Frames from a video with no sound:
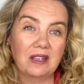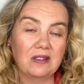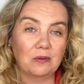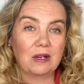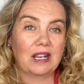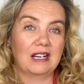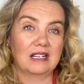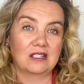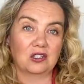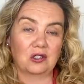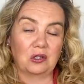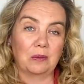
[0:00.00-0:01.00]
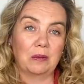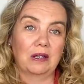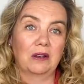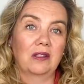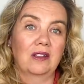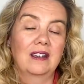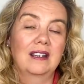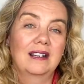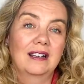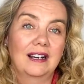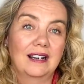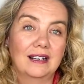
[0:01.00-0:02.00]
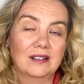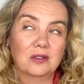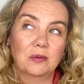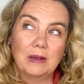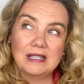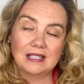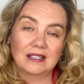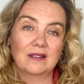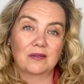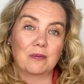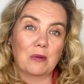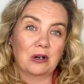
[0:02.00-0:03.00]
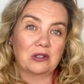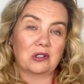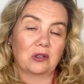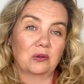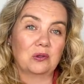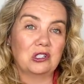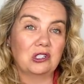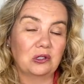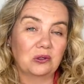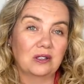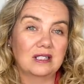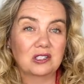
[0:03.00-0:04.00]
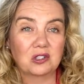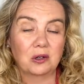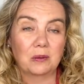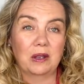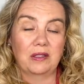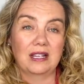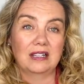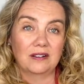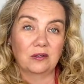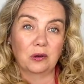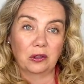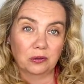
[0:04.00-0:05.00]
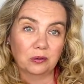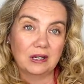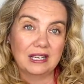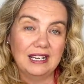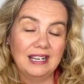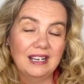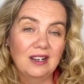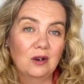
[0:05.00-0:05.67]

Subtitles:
And then we had an additional month. So basically March through June, additional month at level 3,